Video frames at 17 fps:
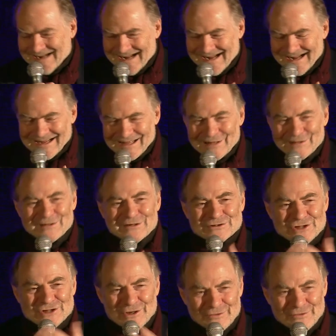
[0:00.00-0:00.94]
It's a
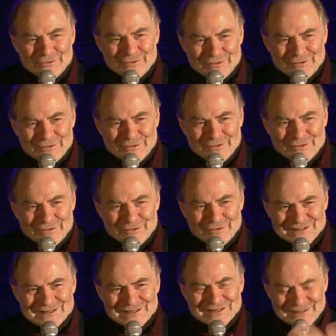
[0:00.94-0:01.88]
chosen
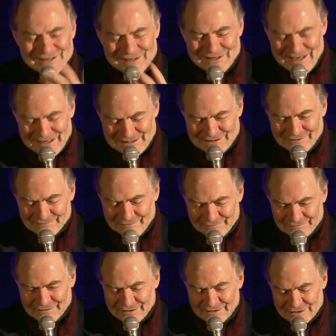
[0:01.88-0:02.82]
affinity, an elective
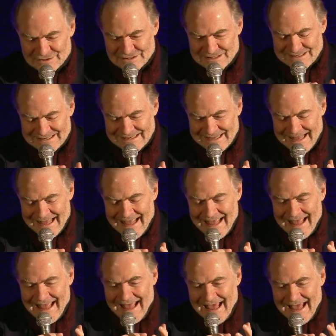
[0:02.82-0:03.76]
affinity.
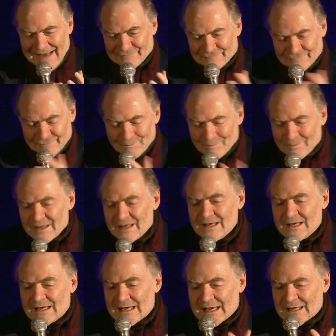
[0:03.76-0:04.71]
And for
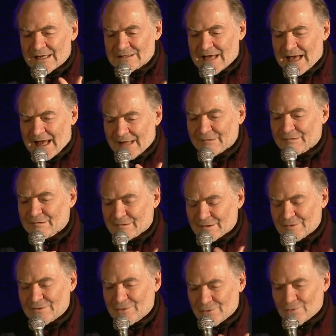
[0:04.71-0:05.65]
me, it has
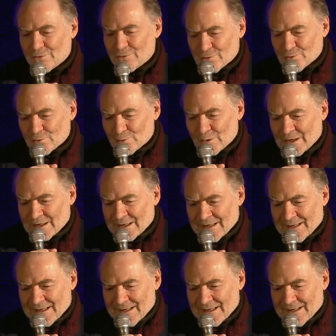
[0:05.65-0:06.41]
to do